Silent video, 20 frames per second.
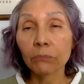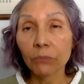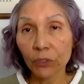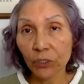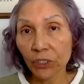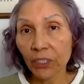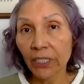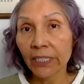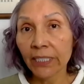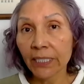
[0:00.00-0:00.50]

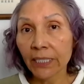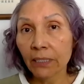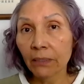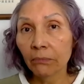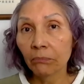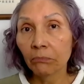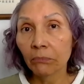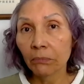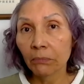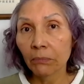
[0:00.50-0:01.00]

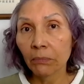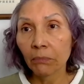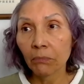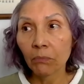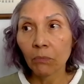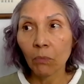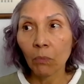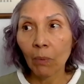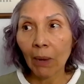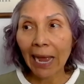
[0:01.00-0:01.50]
study
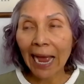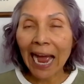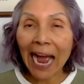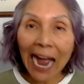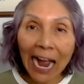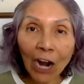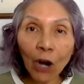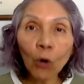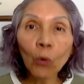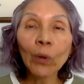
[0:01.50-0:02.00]

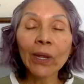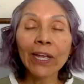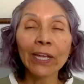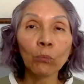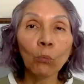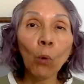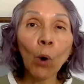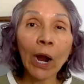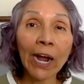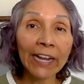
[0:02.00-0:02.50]
how
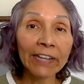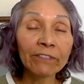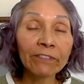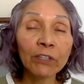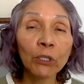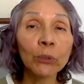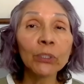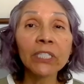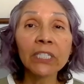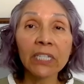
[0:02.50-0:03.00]
and why
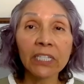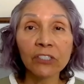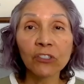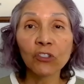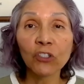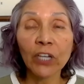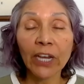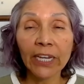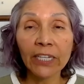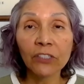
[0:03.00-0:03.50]
voting has
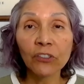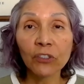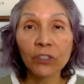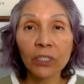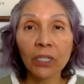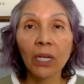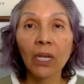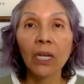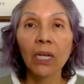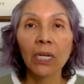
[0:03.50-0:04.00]

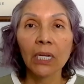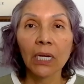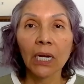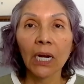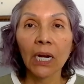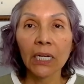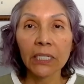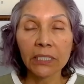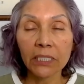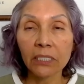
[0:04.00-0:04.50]
changed
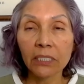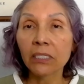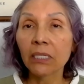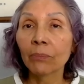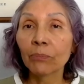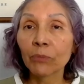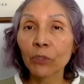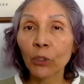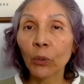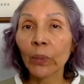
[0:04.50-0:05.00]
to
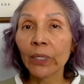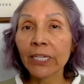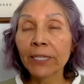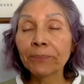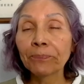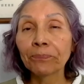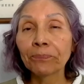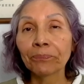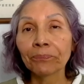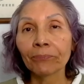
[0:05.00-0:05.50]
some
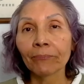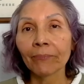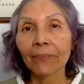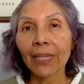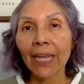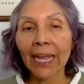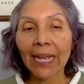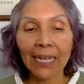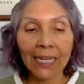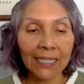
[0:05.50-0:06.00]
degree.
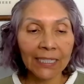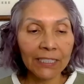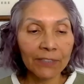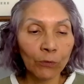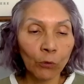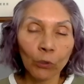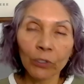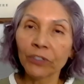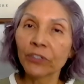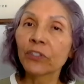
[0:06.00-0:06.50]
And
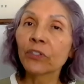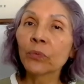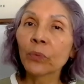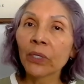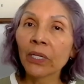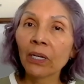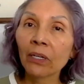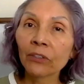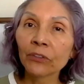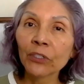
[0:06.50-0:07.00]
of course, as
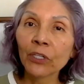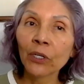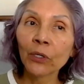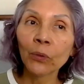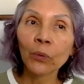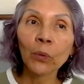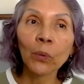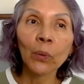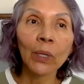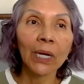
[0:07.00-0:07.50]
we all
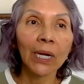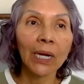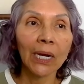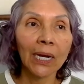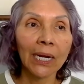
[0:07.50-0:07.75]
know,